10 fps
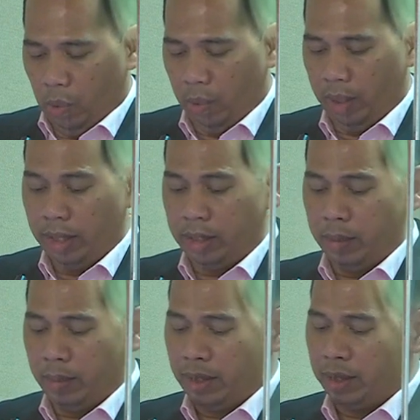Will
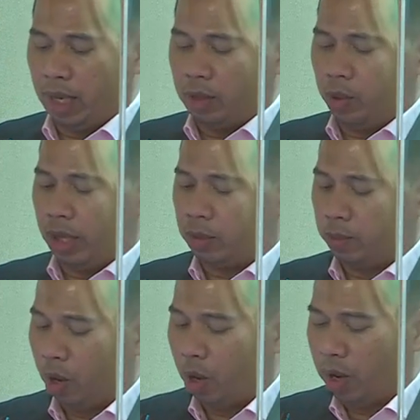HDB start to
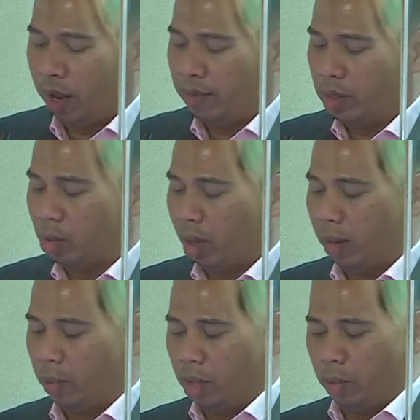explore having
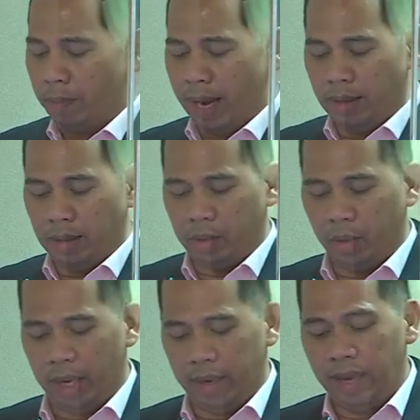solar window panels
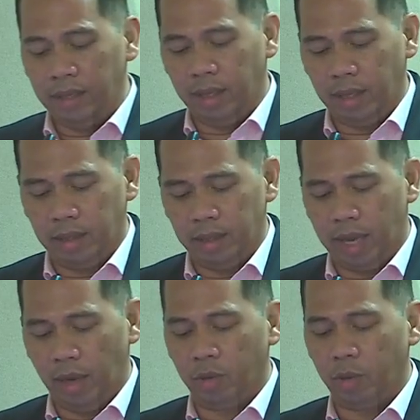so that residents
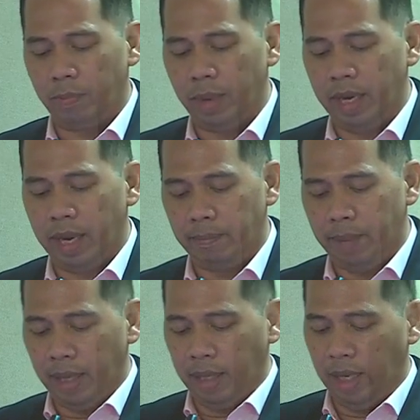can also play their
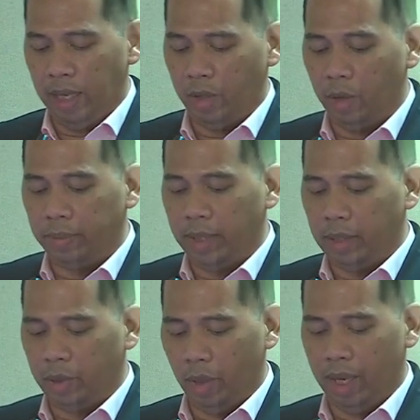part in
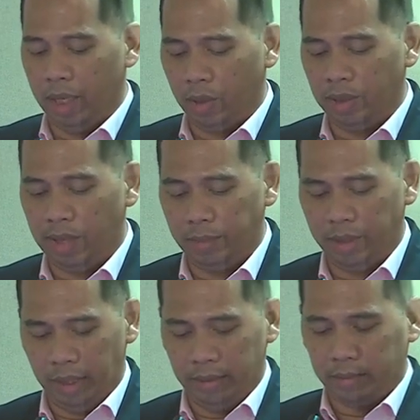adopting solar
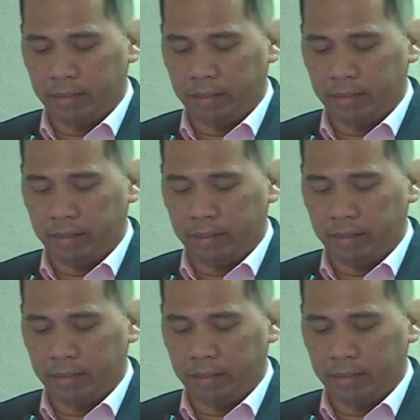consumption?